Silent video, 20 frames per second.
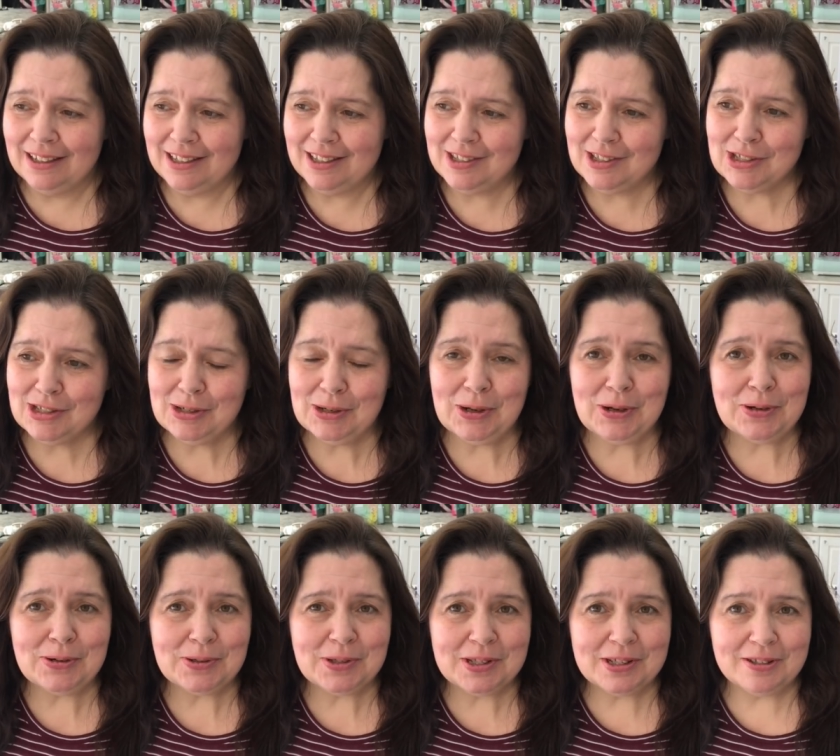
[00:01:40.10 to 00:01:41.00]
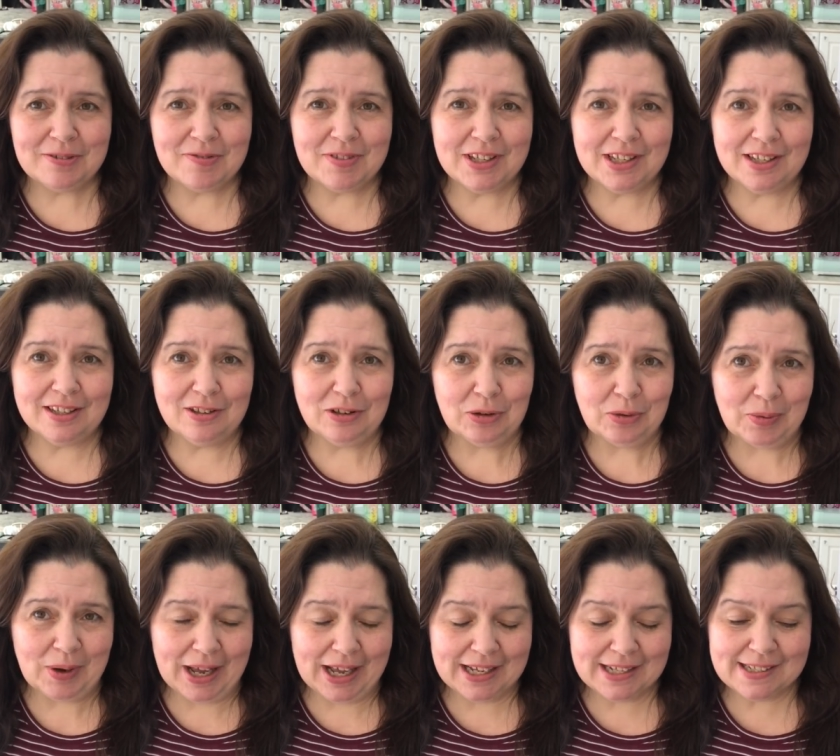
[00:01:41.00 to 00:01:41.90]
eastern coast of the
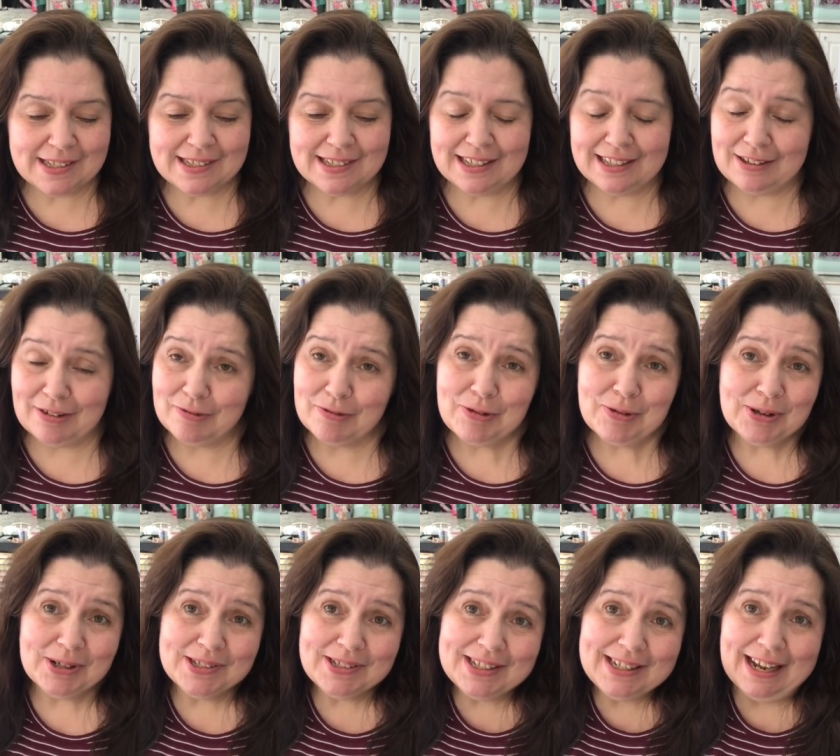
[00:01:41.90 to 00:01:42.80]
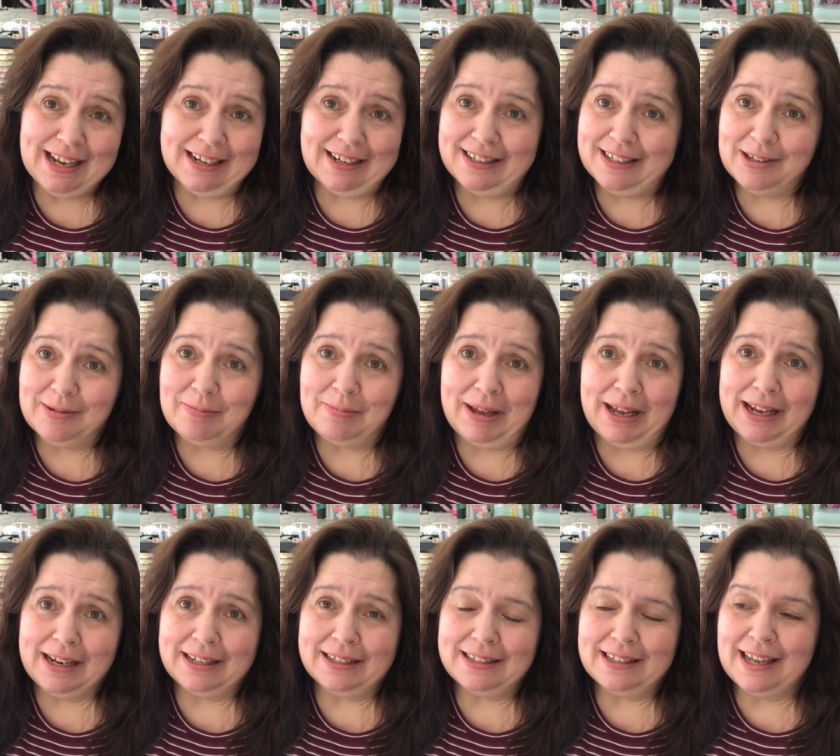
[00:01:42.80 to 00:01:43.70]
U.S. And of course it had an
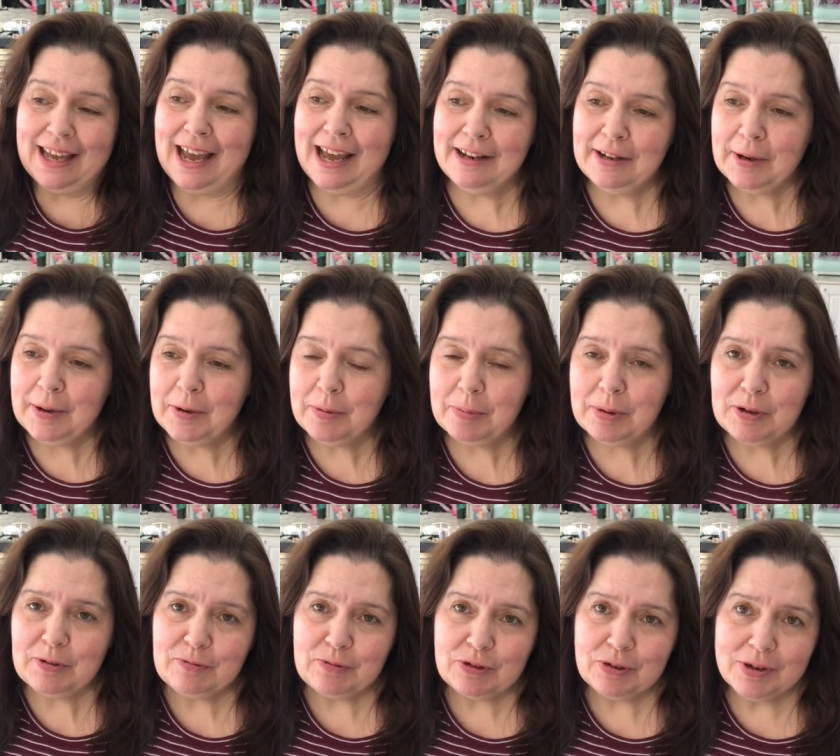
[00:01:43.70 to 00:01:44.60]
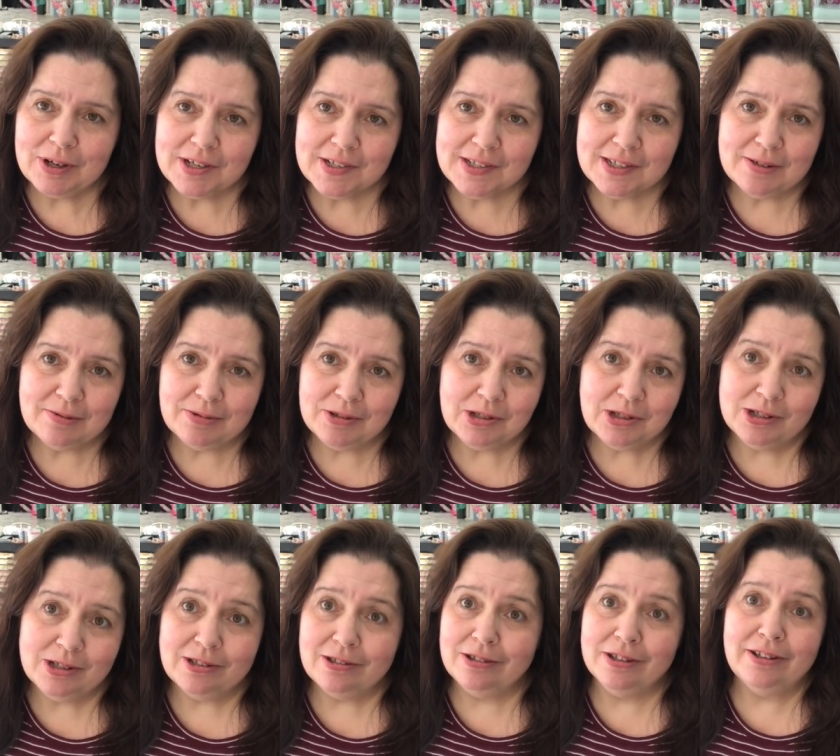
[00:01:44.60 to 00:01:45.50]
impact in Canada, but for us it
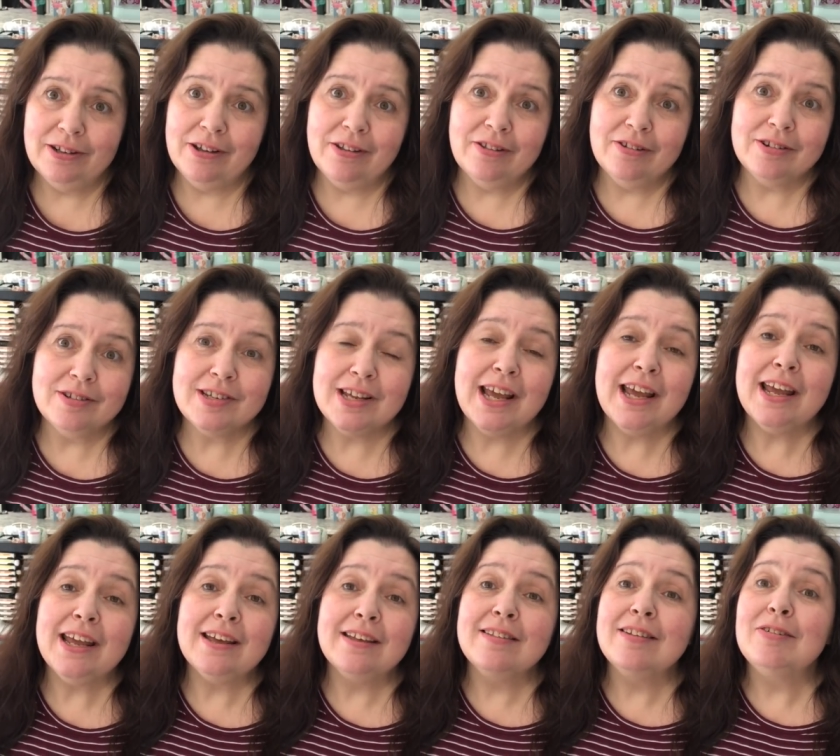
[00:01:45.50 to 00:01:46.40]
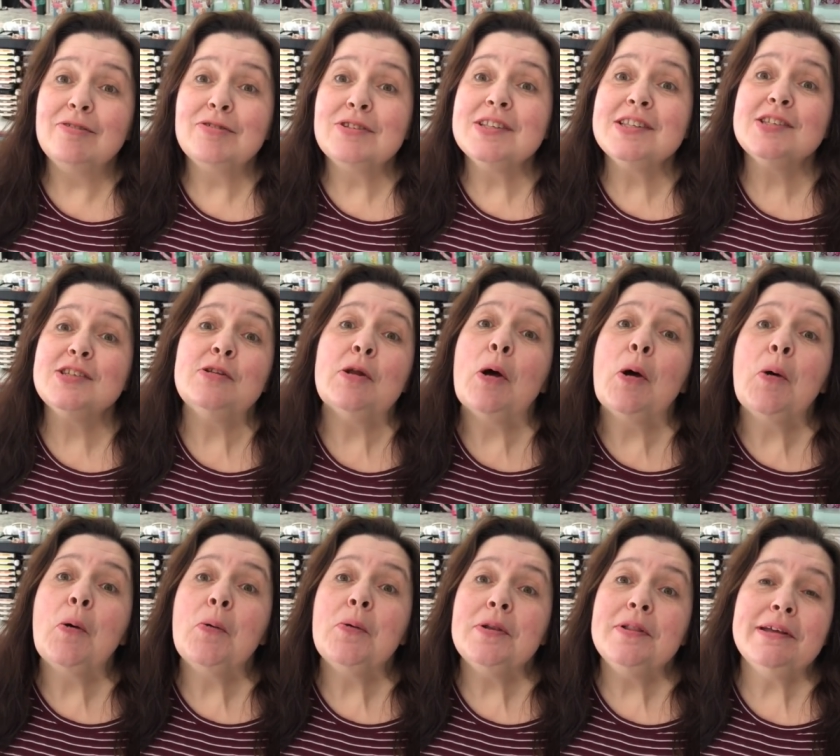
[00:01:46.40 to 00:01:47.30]
was just another day. It
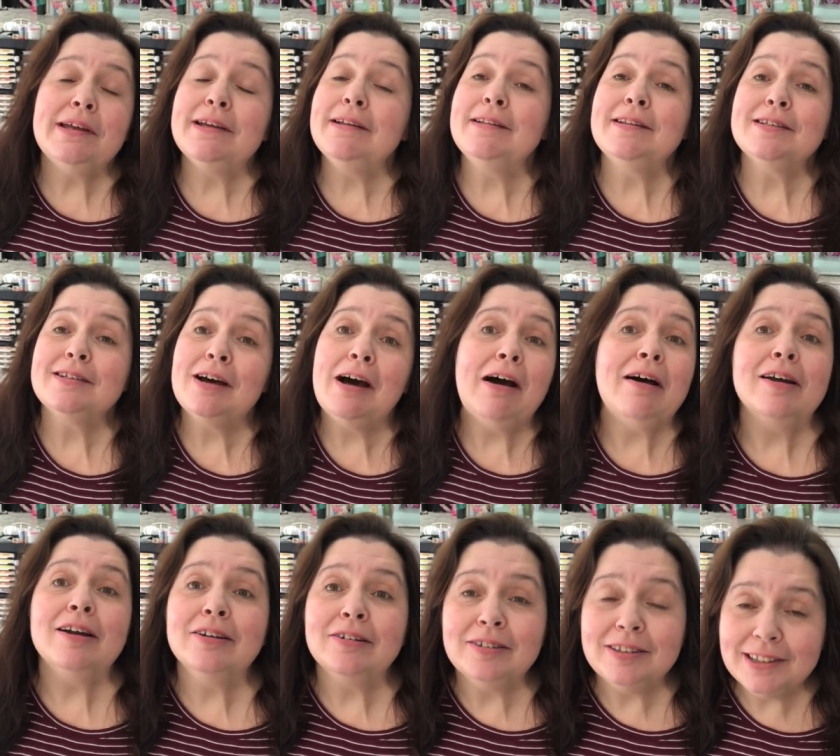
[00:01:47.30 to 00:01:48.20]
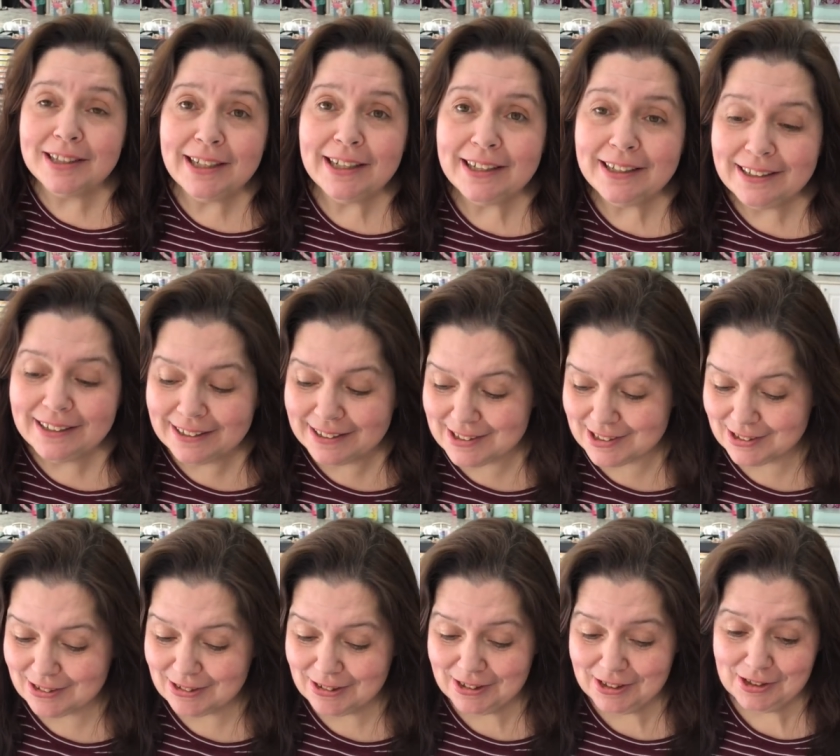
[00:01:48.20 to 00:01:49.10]
snowed the entire day. It
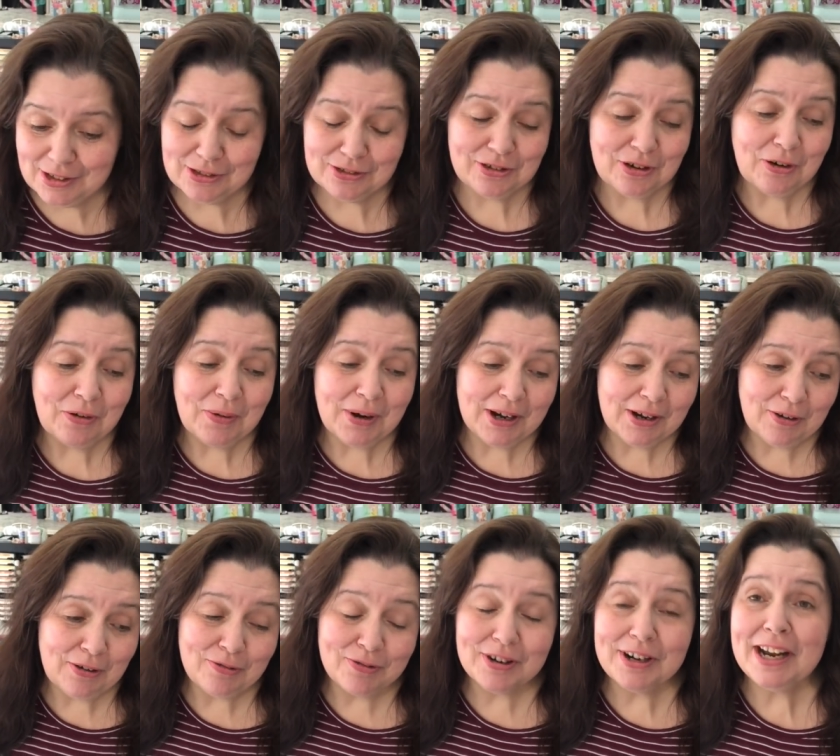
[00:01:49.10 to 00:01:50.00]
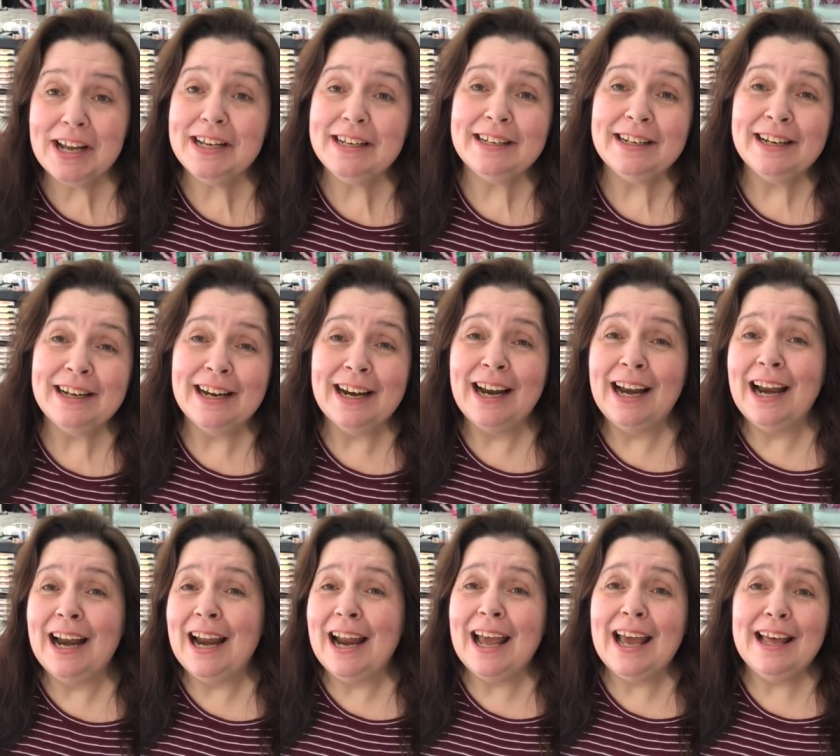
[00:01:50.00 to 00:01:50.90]
started snowing overnight
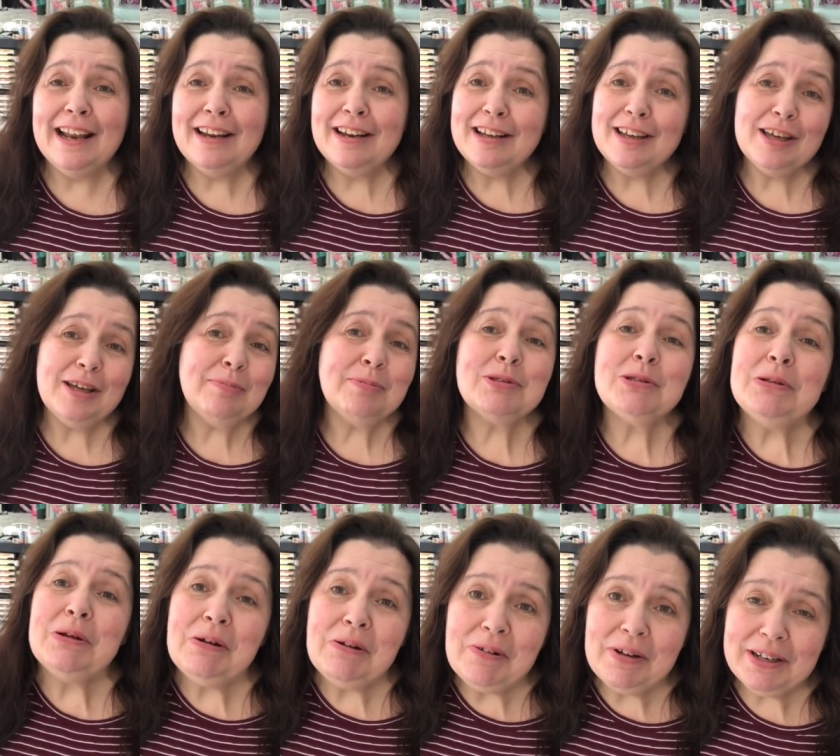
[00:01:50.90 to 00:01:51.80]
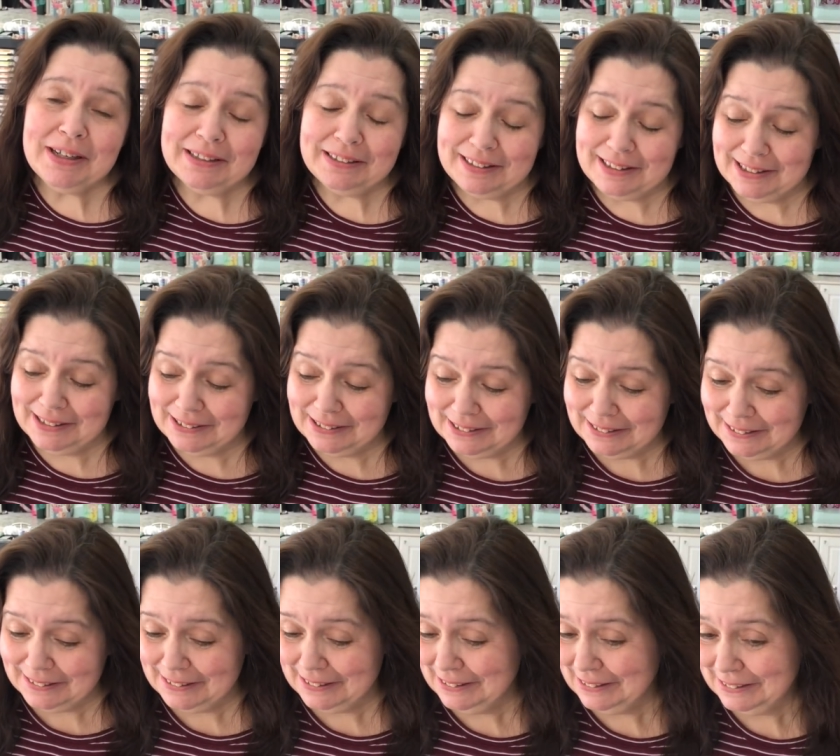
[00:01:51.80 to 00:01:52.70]
and it kept snowing
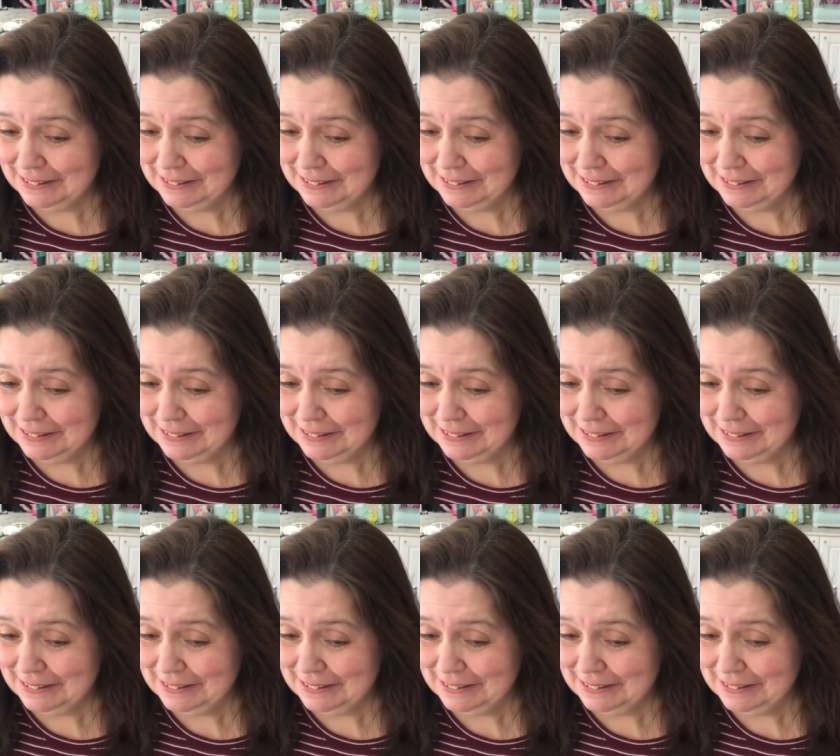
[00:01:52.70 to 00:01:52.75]
till